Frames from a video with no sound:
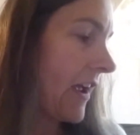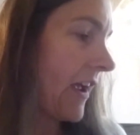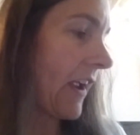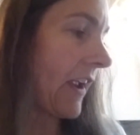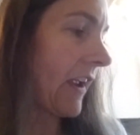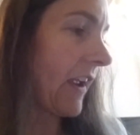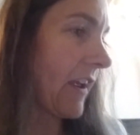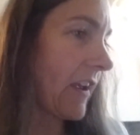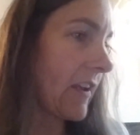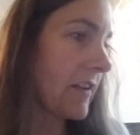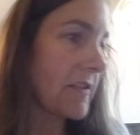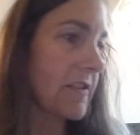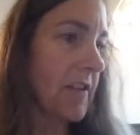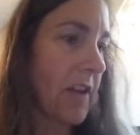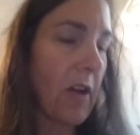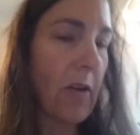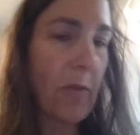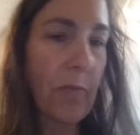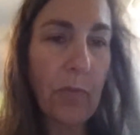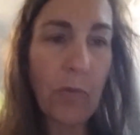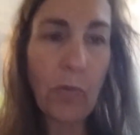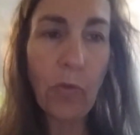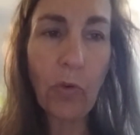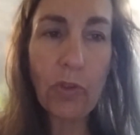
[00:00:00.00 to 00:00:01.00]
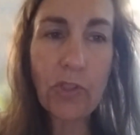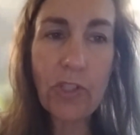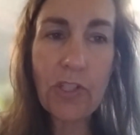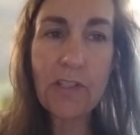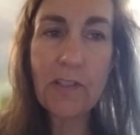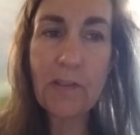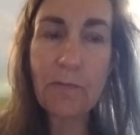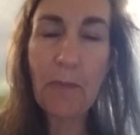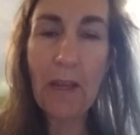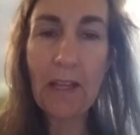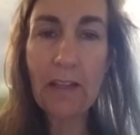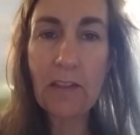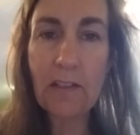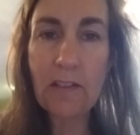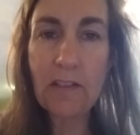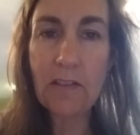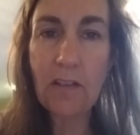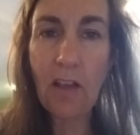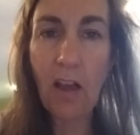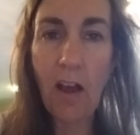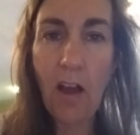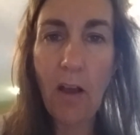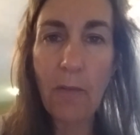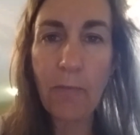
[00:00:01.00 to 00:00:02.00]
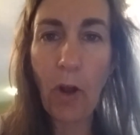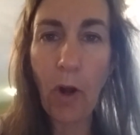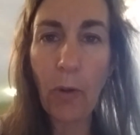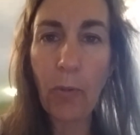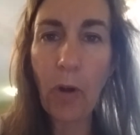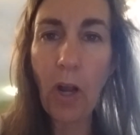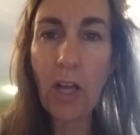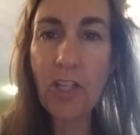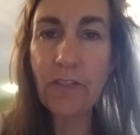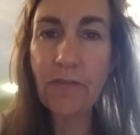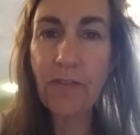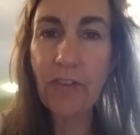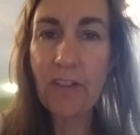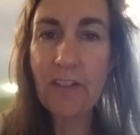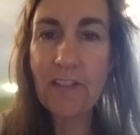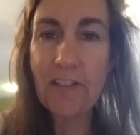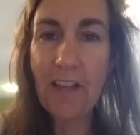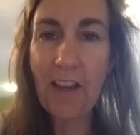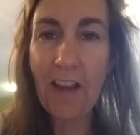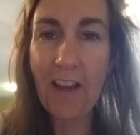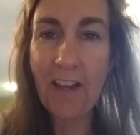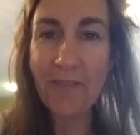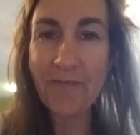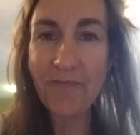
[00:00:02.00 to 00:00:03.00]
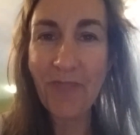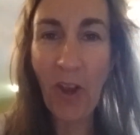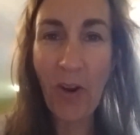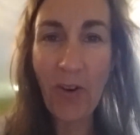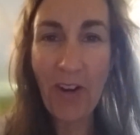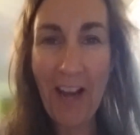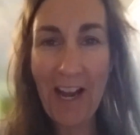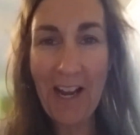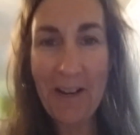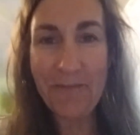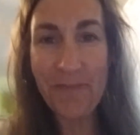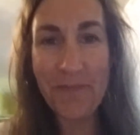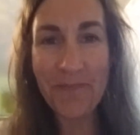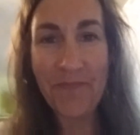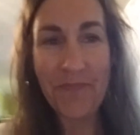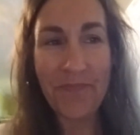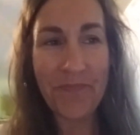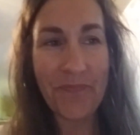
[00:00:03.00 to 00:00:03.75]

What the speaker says: and we'll just make this our project for the day. Okay.